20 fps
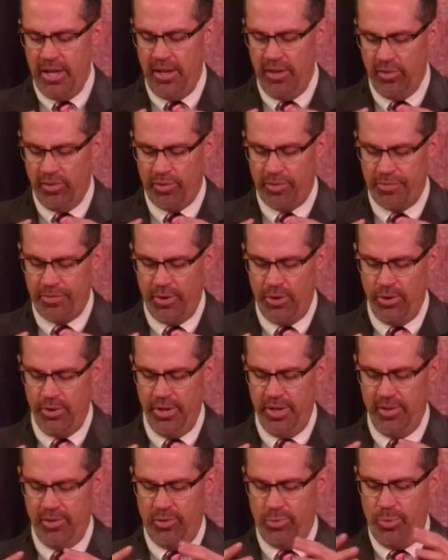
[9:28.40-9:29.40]
his
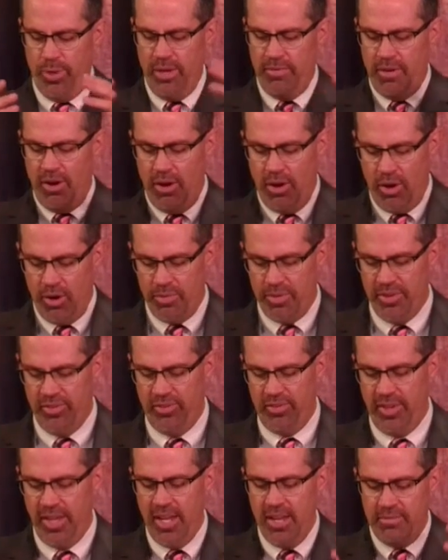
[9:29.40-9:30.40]
fullness, we have all
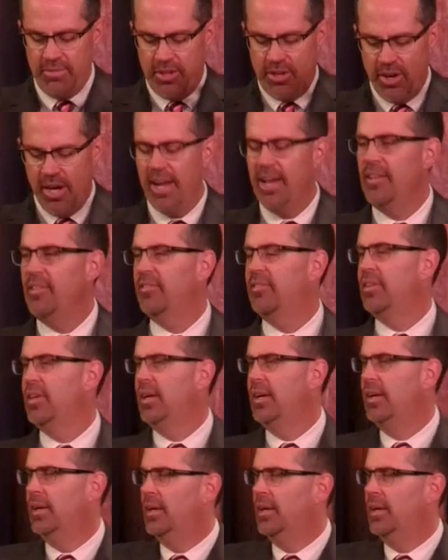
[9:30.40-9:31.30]
received grace